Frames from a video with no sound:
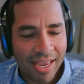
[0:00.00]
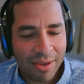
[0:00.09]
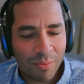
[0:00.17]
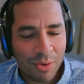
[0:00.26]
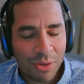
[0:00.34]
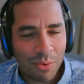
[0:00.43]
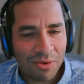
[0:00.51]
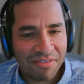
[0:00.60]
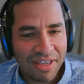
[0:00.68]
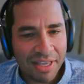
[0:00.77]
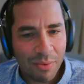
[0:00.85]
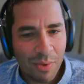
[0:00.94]
when you weren't
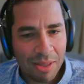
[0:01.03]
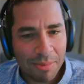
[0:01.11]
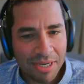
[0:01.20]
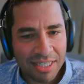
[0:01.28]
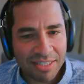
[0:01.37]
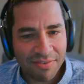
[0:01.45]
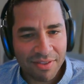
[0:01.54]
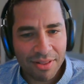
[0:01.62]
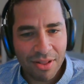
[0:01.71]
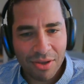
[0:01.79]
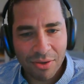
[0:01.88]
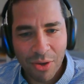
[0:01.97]
feeling well because of the
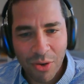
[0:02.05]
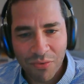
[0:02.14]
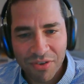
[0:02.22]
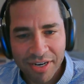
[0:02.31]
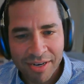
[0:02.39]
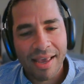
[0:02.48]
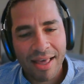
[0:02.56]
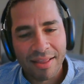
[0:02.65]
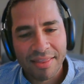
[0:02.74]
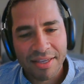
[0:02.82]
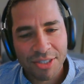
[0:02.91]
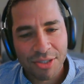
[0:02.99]
long COVID
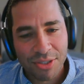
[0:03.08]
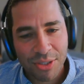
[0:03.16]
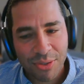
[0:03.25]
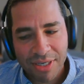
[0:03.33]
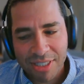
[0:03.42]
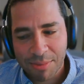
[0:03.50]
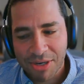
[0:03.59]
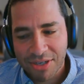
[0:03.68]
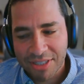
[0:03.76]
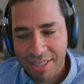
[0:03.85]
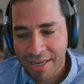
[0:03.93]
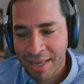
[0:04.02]
health issues you were
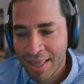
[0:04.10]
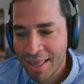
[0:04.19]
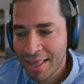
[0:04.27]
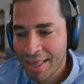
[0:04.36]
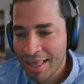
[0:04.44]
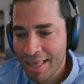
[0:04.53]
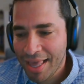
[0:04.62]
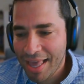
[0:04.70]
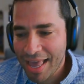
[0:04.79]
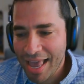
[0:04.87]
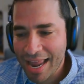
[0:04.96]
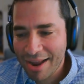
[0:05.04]
experiencing.
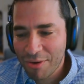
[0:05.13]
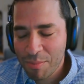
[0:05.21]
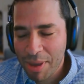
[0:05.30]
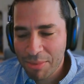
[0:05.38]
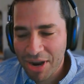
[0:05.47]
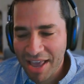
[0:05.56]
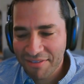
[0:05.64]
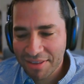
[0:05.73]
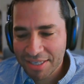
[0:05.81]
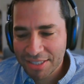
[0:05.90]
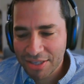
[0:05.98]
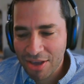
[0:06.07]
And I remember having
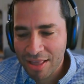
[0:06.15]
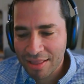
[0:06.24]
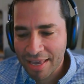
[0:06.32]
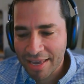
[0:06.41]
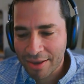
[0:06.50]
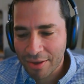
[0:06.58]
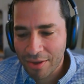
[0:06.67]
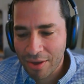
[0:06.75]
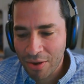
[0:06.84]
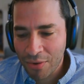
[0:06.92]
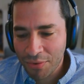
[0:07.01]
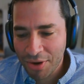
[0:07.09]
this thought like,
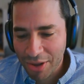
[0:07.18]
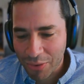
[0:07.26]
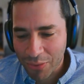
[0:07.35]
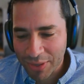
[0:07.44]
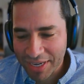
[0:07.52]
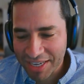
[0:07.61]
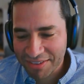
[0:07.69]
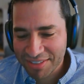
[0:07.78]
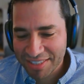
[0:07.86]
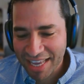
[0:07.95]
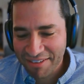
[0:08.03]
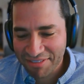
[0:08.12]
oh no, if
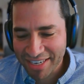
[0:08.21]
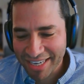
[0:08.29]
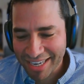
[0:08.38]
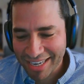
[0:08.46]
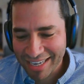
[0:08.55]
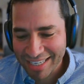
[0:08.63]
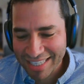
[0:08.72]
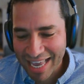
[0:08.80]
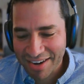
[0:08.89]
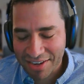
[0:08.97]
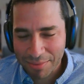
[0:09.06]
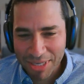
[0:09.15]
Stephanie is
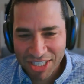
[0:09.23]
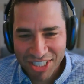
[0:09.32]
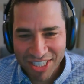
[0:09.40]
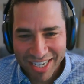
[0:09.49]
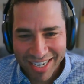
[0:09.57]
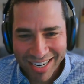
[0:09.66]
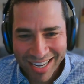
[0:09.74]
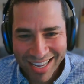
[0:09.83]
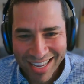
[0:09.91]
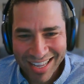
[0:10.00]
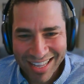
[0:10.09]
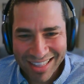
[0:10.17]
out of commission,
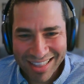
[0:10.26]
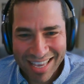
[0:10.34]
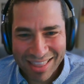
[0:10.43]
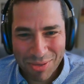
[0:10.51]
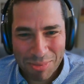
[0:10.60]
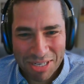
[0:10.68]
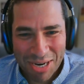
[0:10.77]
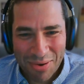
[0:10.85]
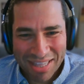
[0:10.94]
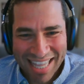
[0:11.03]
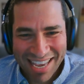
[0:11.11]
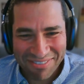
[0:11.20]
like there'll be no
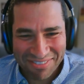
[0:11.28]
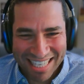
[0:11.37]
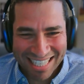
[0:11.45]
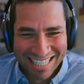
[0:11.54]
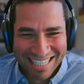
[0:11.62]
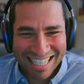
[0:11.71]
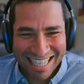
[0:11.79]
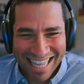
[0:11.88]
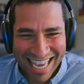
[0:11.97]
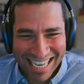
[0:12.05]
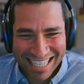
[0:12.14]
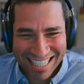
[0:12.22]
one left to
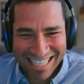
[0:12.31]
like,